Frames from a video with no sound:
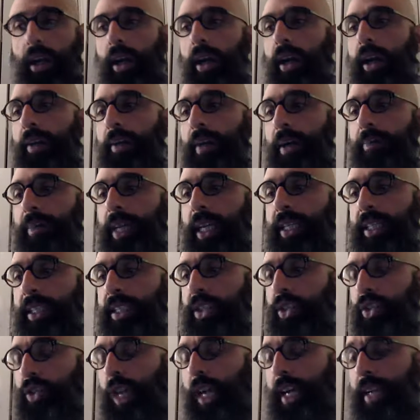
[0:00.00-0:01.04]
I'm not
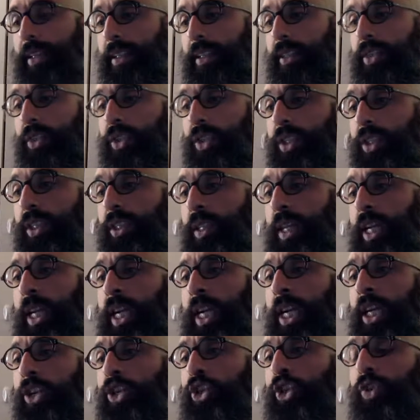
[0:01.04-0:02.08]
distracted.
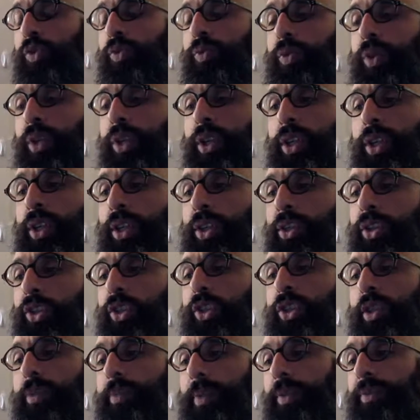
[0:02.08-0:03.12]
So here are
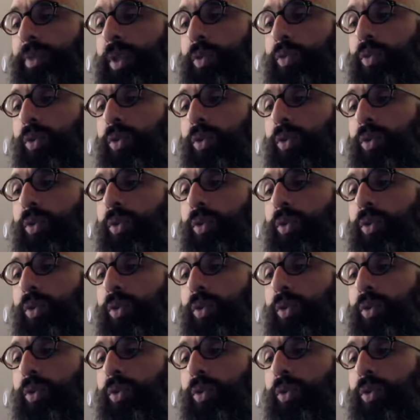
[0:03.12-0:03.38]
some of the